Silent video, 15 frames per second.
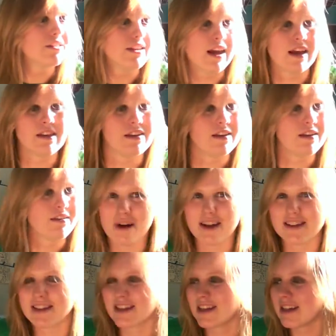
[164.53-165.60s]
dandy.
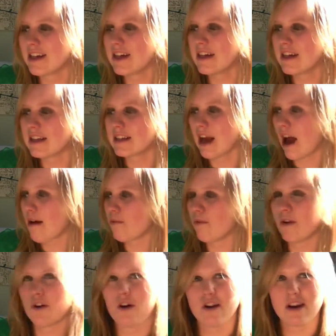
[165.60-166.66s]
But time
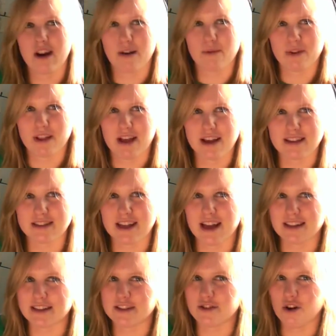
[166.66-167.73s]
went on and I realized
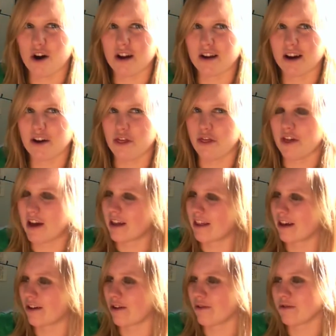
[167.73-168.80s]
that's not a thing
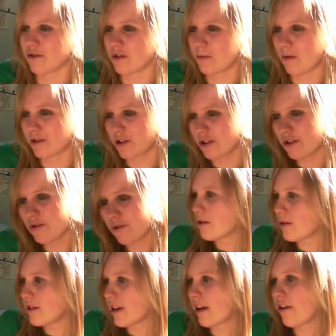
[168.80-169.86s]
that girls are supposed to do.
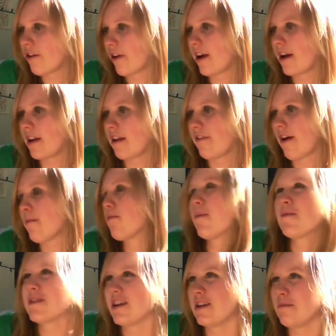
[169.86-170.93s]
So in 2nd grade, if I'm
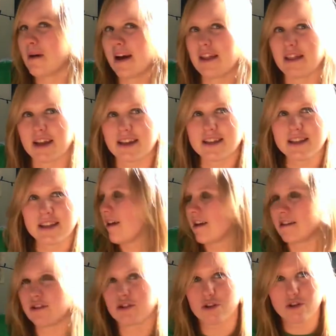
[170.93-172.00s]
represented by a light that
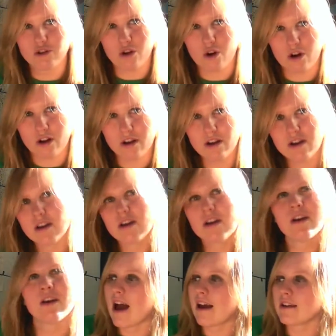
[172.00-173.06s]
is turned on,
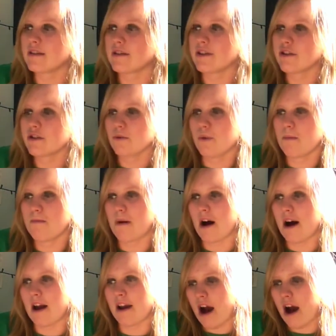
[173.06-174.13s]
as years went
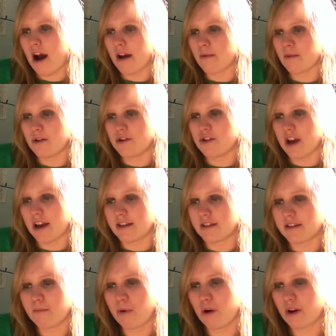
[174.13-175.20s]
by, I would
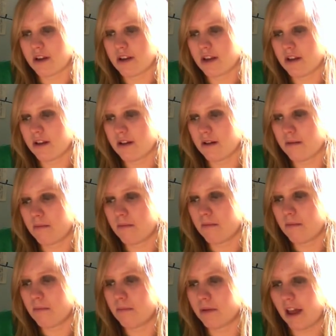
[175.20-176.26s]
just put
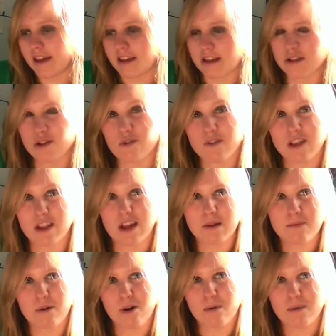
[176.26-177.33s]
blankets over the
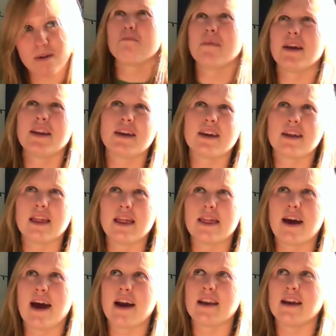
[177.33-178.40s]
light bulb. Meaning
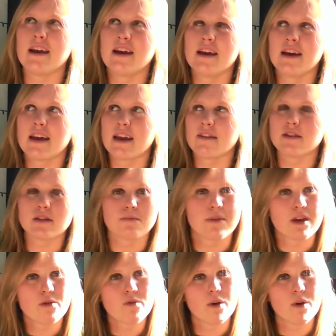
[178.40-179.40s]
that if something